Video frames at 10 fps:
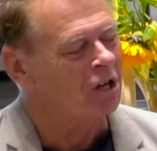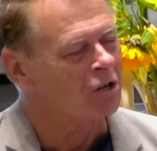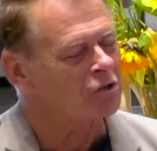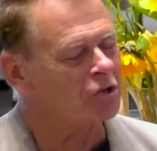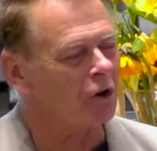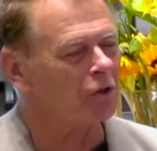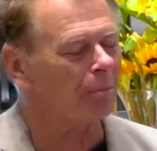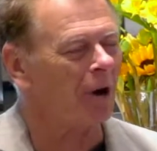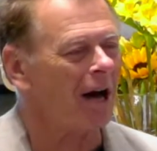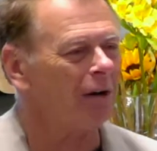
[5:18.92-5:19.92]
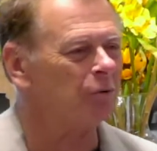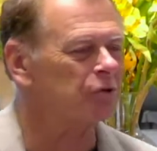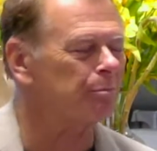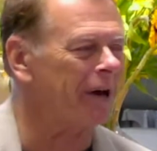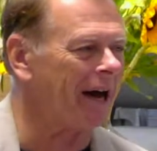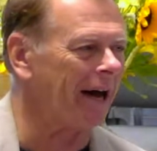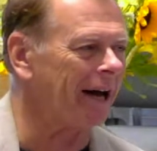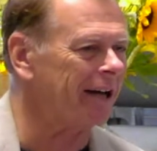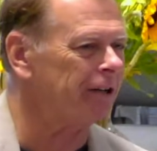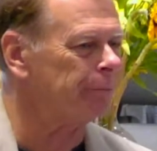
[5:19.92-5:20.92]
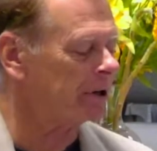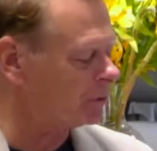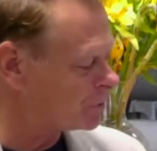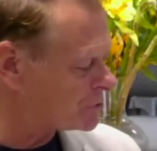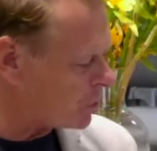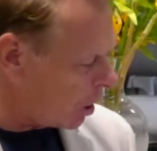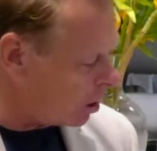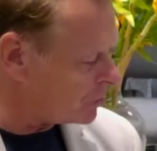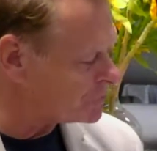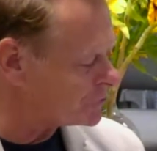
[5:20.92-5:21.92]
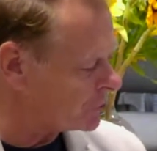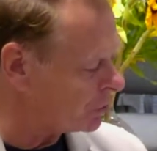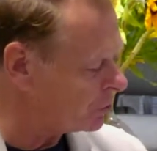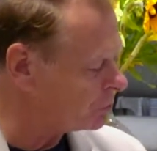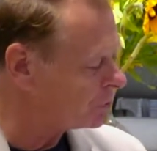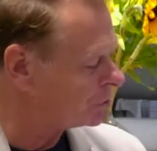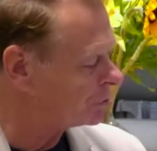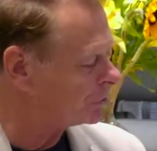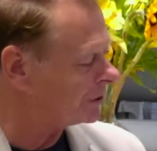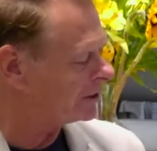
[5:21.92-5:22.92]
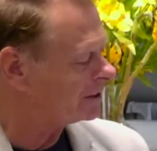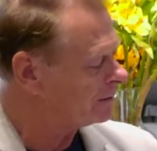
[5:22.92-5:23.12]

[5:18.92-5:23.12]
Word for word: so the pie was bad, but it was also good.